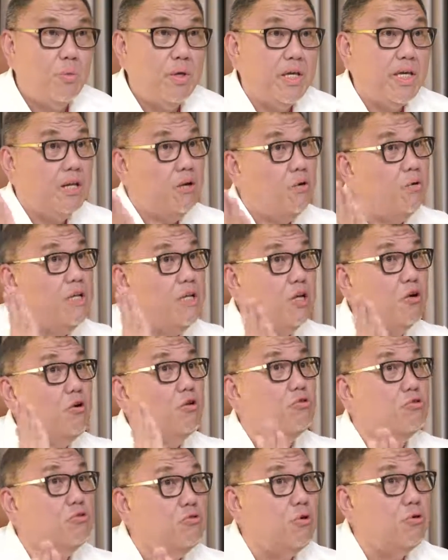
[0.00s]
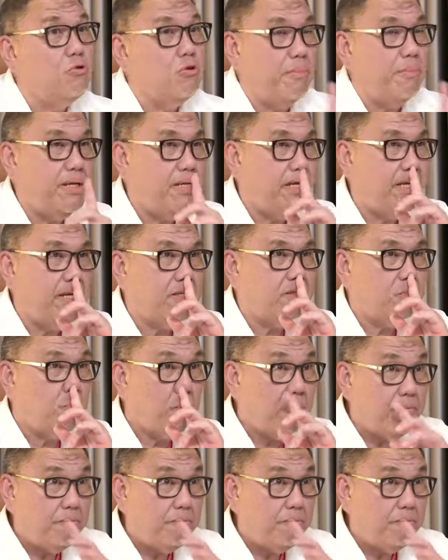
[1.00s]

We can only control your medication